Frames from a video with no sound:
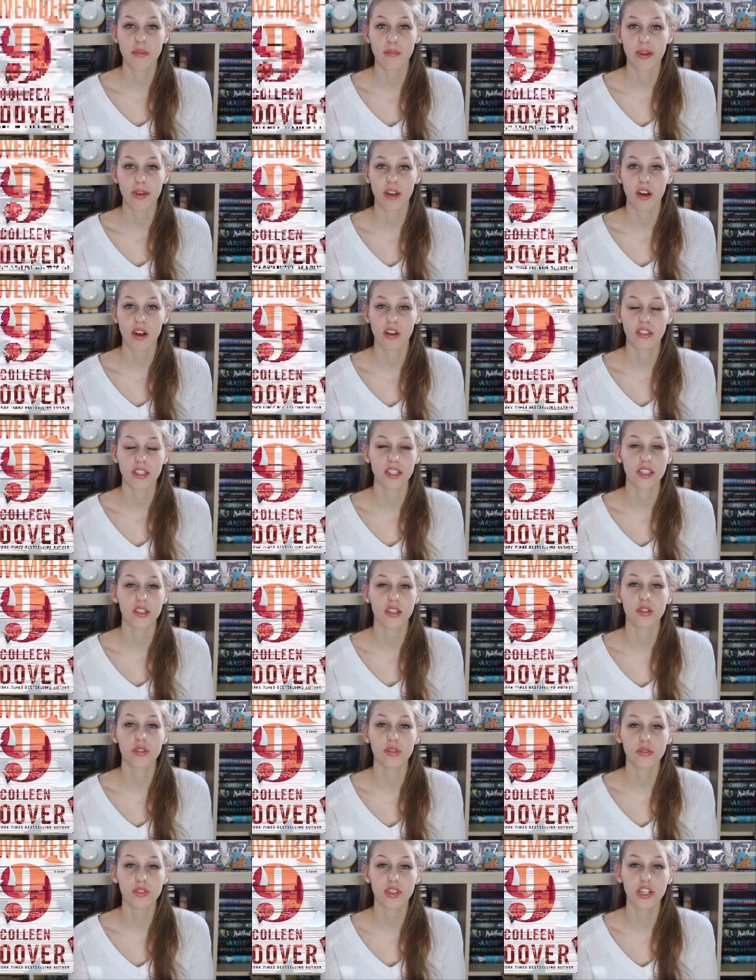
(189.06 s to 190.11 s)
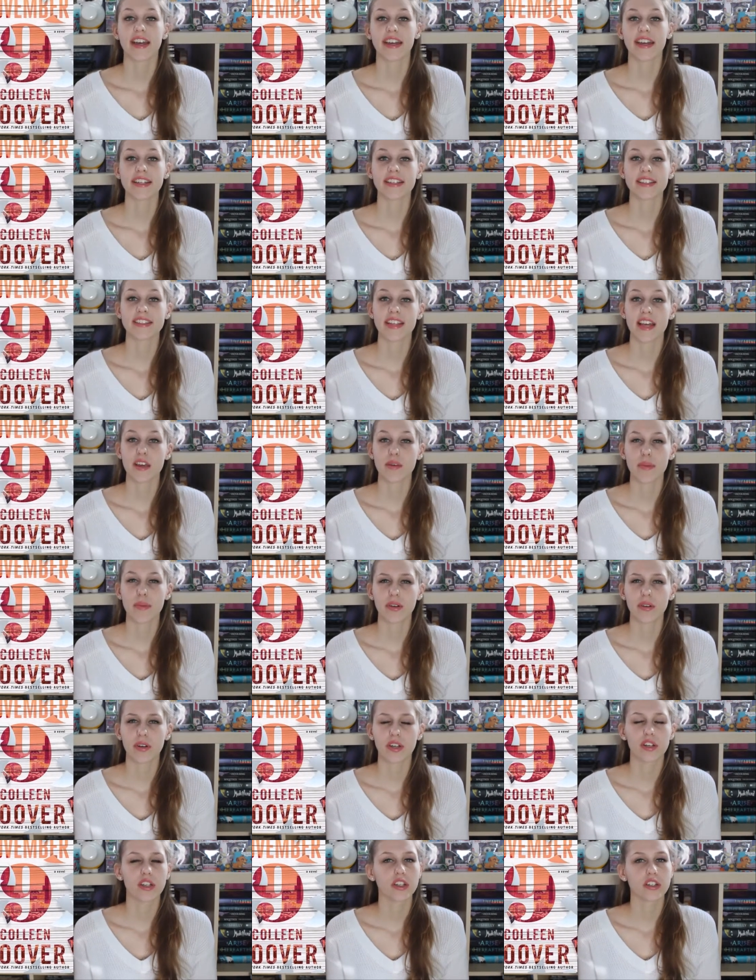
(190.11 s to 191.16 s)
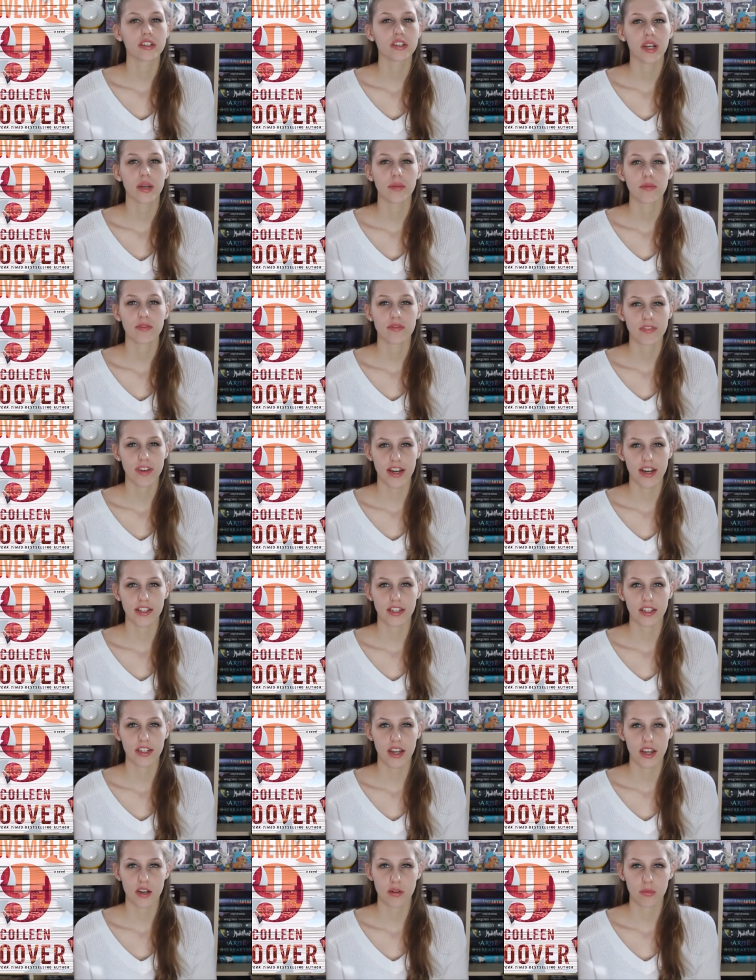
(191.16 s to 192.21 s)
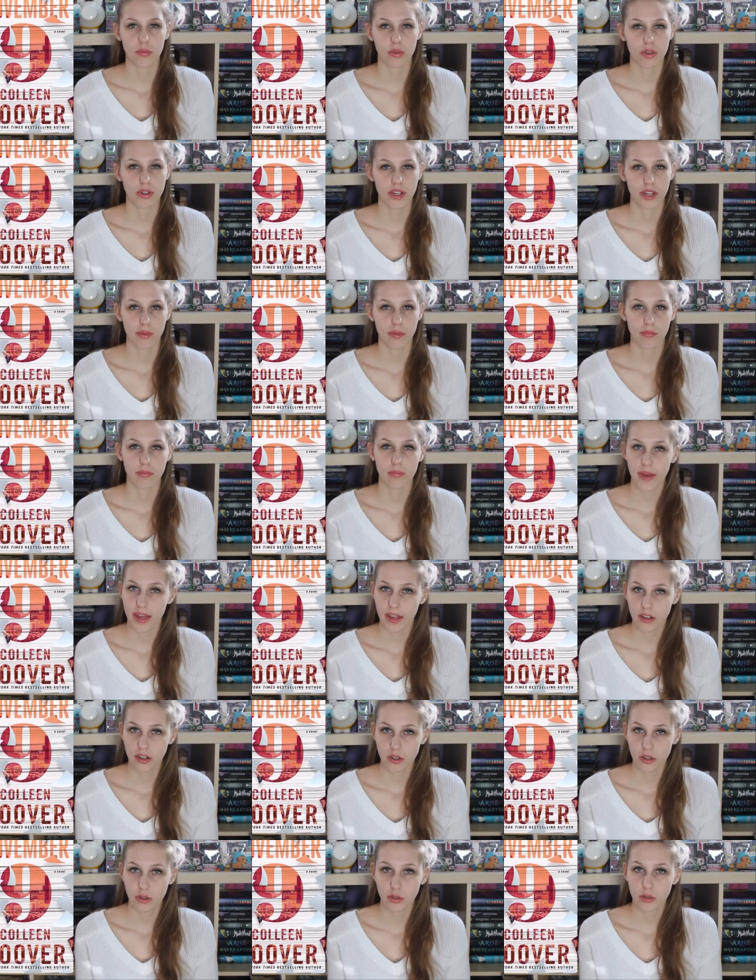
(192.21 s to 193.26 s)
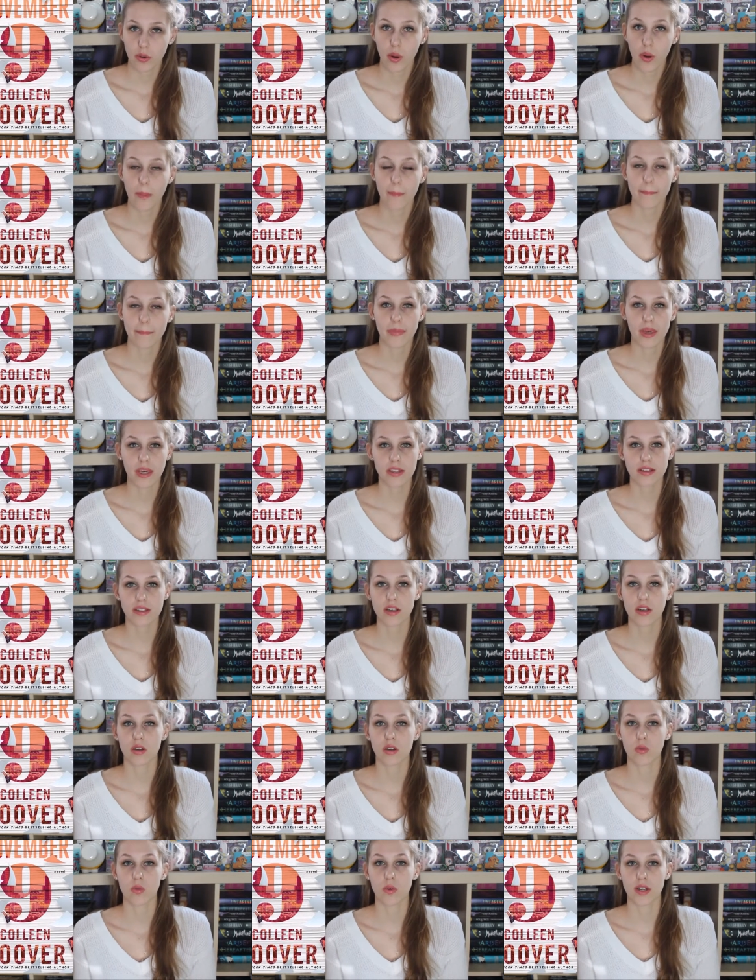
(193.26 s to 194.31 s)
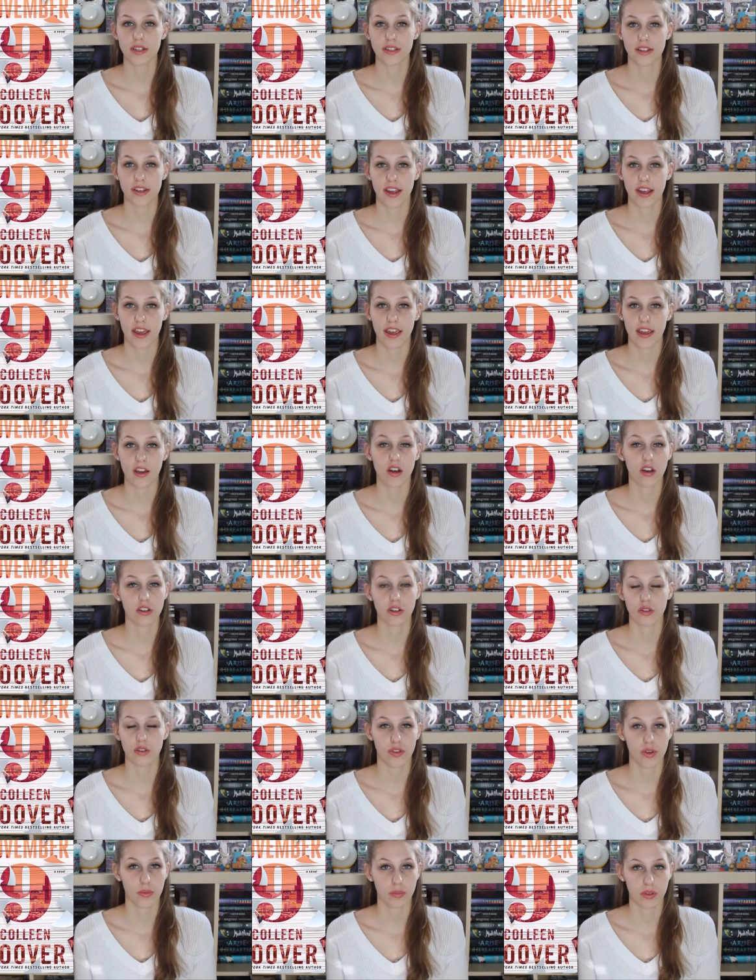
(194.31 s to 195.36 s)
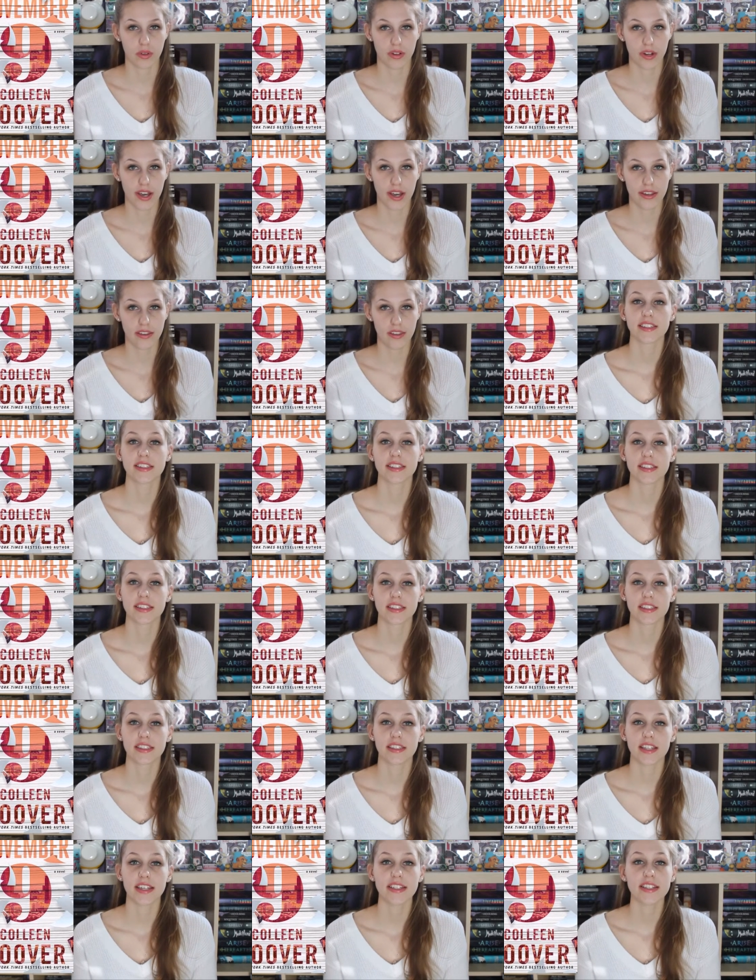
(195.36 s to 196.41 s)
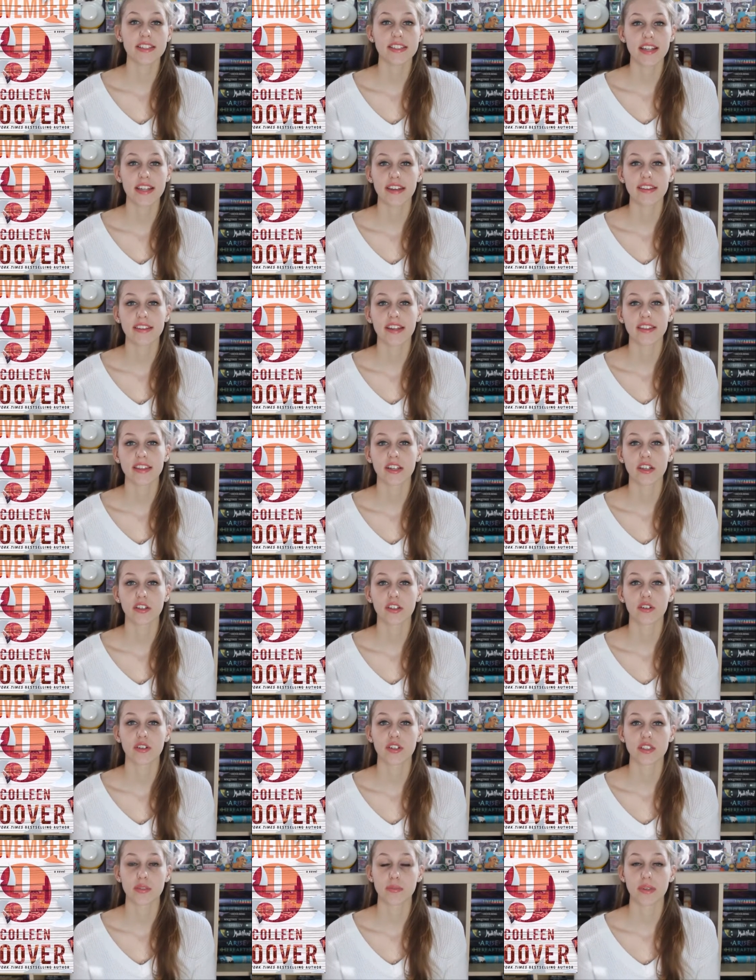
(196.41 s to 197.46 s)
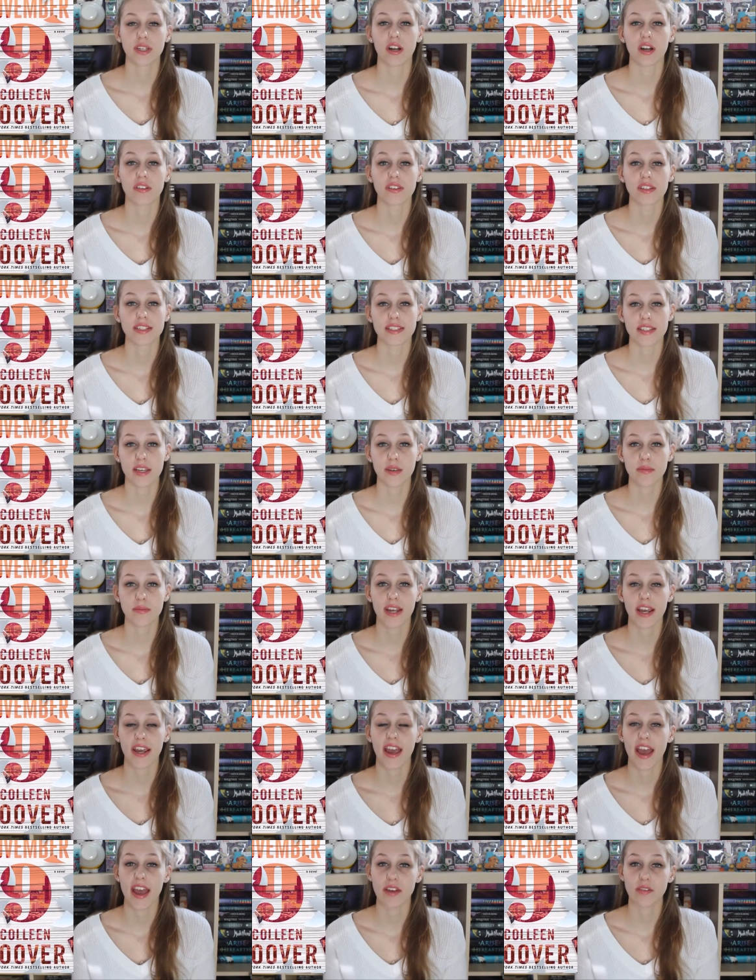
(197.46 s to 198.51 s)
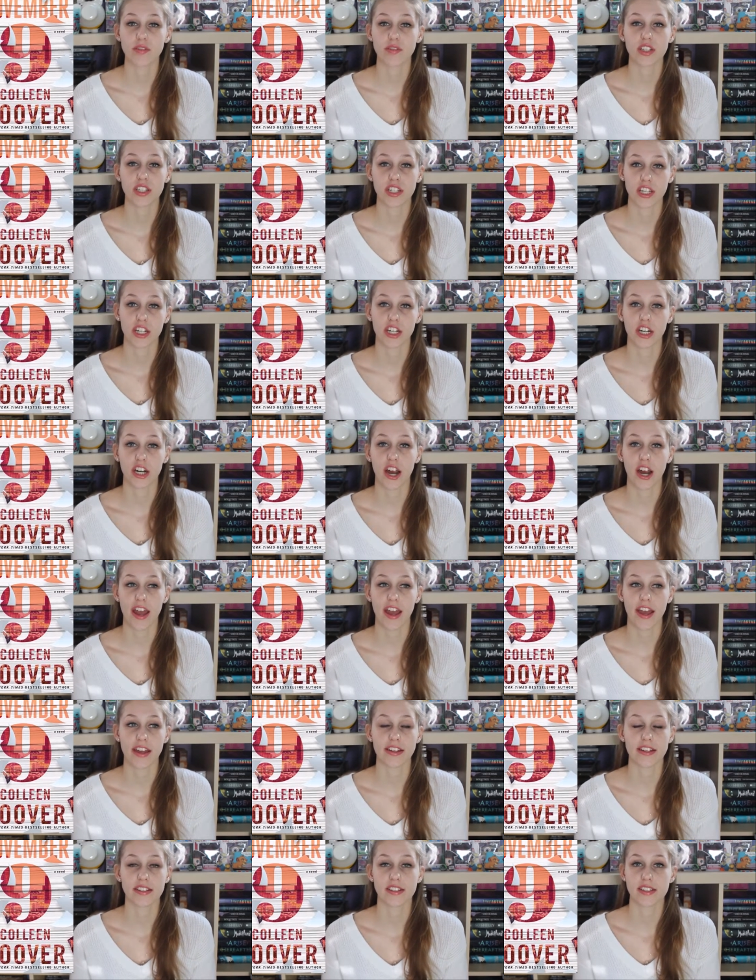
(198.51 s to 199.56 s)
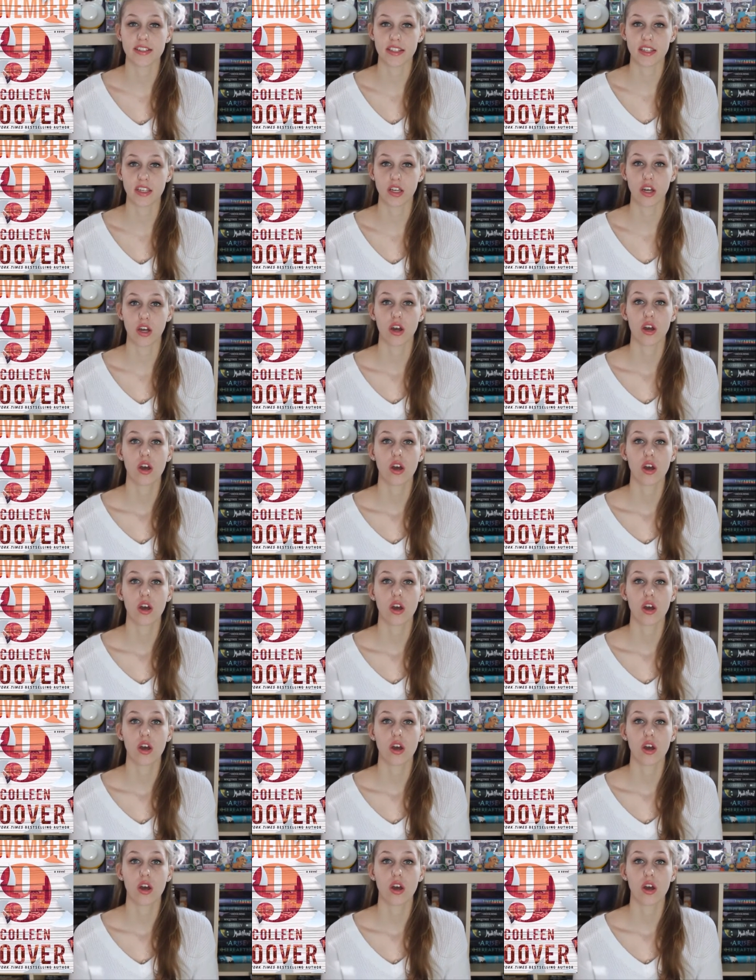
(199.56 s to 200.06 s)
by Colleen Hoover. It's about a girl named Fallon and a boy named Ben who meet one day on November 9th. They decide that they're going to meet on the same day every year and see